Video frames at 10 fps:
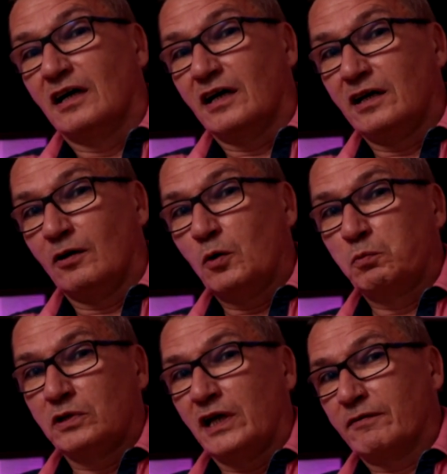I
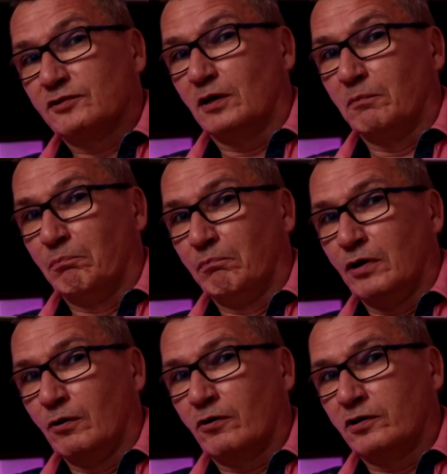hope we have some
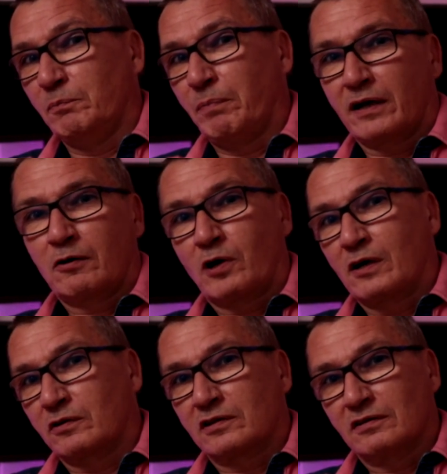blurry
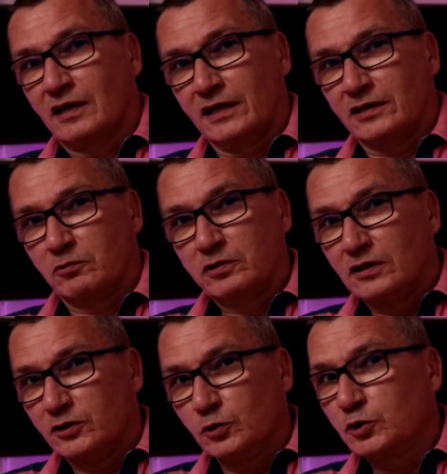background like a
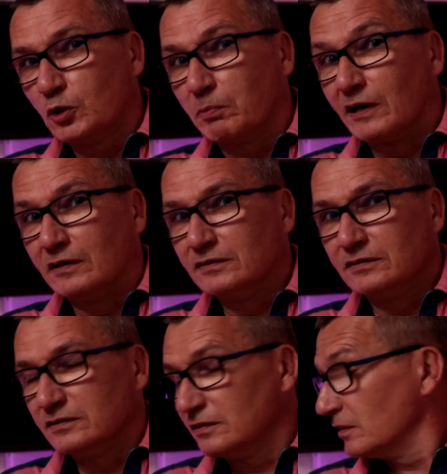real YouTuber,
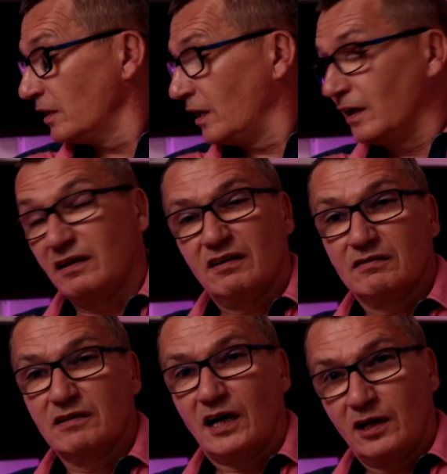and
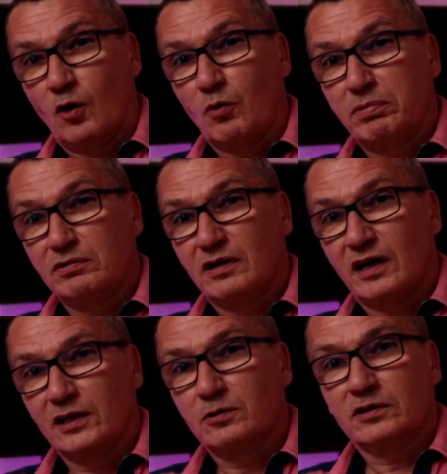I hope
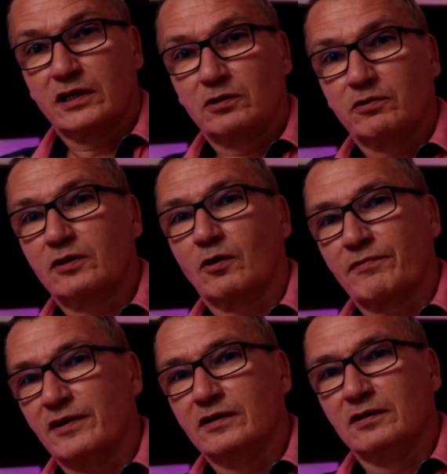I could get rid
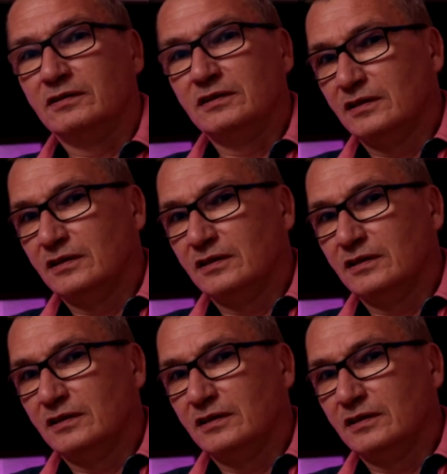of the